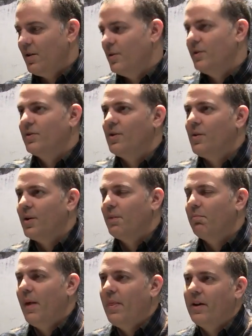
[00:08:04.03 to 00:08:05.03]
Go and score.
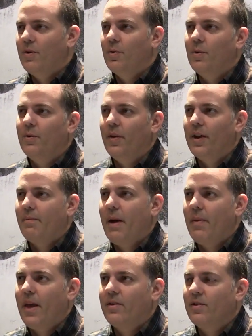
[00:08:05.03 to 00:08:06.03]
But the cool thing
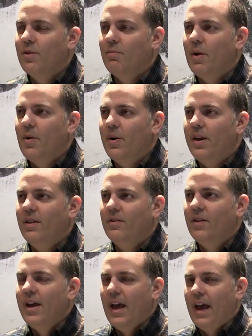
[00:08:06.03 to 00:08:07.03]
about this new mode
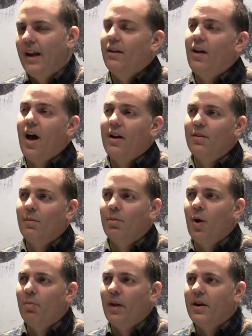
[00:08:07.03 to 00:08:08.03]
is, and a lot of the
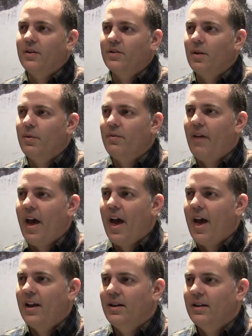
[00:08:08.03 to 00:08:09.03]
pro players that we've
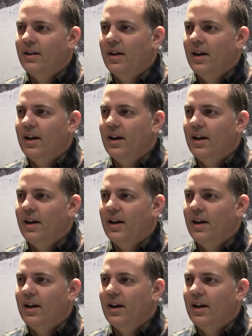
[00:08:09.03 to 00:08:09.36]
had